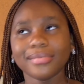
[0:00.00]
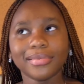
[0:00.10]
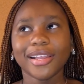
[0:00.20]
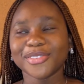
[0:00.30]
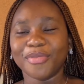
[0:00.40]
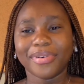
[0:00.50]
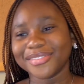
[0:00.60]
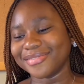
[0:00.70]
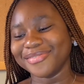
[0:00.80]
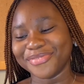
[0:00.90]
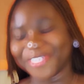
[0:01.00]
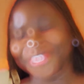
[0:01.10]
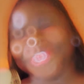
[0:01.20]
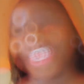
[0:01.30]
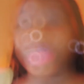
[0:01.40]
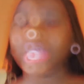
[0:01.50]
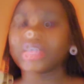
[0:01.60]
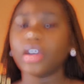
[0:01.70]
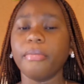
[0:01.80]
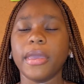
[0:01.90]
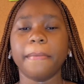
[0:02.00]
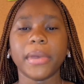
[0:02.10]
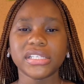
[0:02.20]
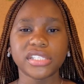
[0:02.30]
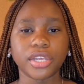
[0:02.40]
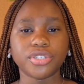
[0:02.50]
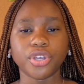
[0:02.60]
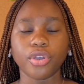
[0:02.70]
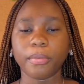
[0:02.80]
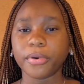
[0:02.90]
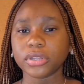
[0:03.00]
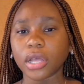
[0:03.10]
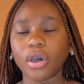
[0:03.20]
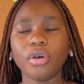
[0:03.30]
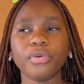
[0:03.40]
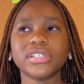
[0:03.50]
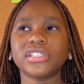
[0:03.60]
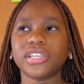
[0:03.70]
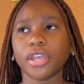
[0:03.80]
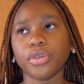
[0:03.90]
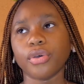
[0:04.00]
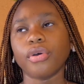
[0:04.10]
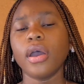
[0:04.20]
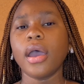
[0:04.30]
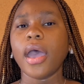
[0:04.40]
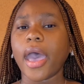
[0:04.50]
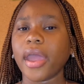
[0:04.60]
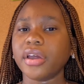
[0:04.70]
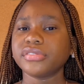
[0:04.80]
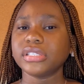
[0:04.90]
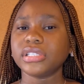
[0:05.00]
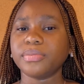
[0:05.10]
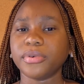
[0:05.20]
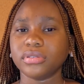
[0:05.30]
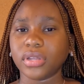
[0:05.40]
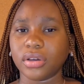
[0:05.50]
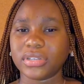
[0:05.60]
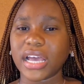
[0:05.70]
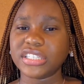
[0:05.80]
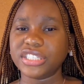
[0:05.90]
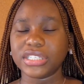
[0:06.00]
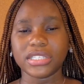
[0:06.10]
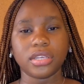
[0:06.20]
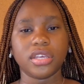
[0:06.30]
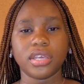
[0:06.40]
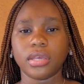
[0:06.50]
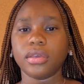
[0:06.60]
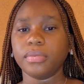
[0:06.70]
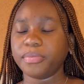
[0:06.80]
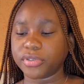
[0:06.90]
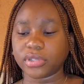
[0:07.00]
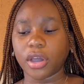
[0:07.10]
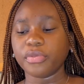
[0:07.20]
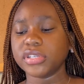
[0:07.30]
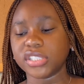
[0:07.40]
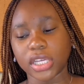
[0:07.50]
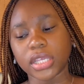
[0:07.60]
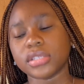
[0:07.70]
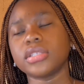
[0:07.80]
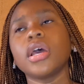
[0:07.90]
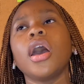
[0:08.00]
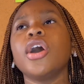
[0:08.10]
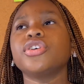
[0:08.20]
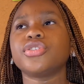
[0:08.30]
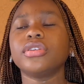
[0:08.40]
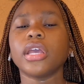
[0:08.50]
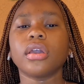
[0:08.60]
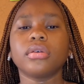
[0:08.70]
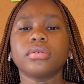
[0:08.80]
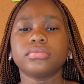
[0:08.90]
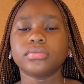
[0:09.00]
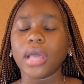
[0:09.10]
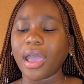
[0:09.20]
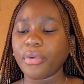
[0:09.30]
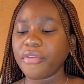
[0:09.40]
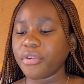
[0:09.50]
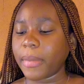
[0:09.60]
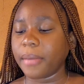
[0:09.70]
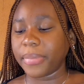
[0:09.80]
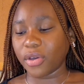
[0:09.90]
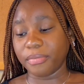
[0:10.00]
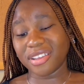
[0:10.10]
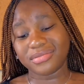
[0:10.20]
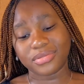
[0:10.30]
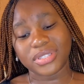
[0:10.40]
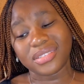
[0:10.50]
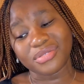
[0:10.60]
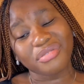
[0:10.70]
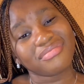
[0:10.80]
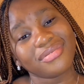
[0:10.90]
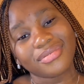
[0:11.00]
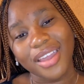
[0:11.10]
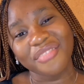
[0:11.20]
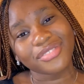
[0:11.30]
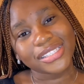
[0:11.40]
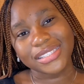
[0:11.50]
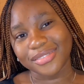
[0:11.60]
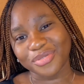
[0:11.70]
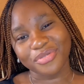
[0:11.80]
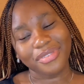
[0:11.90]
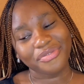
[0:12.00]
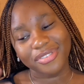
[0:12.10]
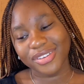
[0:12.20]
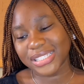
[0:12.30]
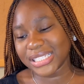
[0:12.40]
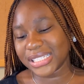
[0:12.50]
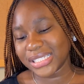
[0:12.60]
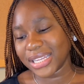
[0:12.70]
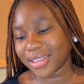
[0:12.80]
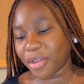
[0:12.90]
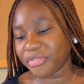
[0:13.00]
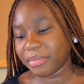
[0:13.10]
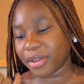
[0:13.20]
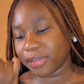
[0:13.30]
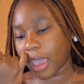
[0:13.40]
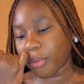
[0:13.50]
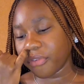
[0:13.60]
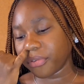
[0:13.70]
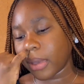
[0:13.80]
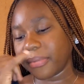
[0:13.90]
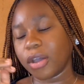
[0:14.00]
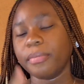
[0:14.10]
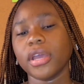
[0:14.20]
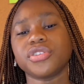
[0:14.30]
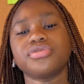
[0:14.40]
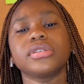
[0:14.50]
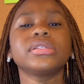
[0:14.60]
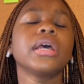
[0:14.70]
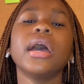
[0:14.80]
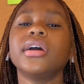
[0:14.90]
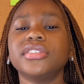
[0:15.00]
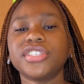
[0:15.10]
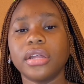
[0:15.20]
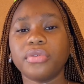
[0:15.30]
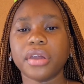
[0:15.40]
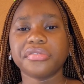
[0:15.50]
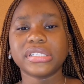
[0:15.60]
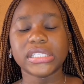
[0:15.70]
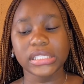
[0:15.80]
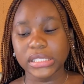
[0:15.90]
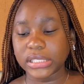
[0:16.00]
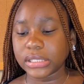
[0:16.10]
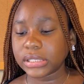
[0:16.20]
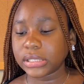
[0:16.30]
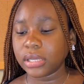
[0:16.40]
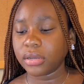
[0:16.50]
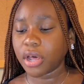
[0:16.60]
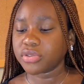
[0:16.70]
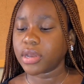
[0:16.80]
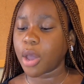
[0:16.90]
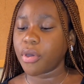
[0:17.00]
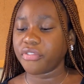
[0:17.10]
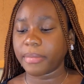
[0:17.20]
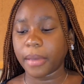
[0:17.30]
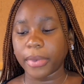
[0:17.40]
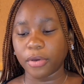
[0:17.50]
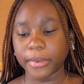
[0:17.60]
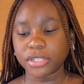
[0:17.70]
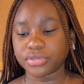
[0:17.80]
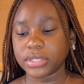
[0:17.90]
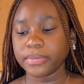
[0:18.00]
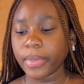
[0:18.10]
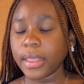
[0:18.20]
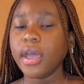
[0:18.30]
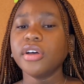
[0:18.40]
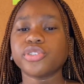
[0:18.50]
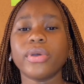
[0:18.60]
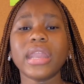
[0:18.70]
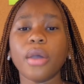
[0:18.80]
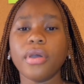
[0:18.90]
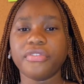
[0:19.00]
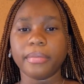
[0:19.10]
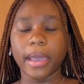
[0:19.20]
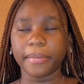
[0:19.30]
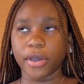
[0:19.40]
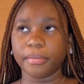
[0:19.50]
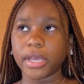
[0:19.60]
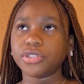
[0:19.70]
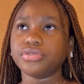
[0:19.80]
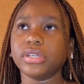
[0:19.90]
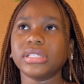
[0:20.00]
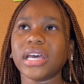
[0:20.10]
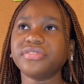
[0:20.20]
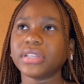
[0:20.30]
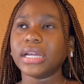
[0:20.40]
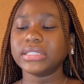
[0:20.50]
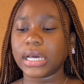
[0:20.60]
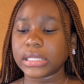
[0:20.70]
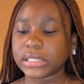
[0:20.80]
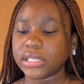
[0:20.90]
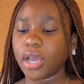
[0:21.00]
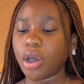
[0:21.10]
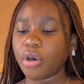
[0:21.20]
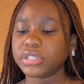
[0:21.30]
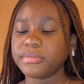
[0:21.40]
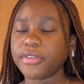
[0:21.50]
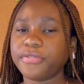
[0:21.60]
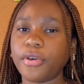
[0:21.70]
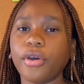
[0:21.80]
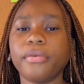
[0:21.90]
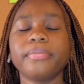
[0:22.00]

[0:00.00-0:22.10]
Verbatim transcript: let's go back to the video you will get the a message on your portal always check your ircc portal that GCKey portal always check it so they i went for my biometrics sorry oh, i wrote it though i've forgotten the date i went for my okay i went for my biometrics january 16th that was when i went for my biometrics so when i went for my biometrics after that they called me for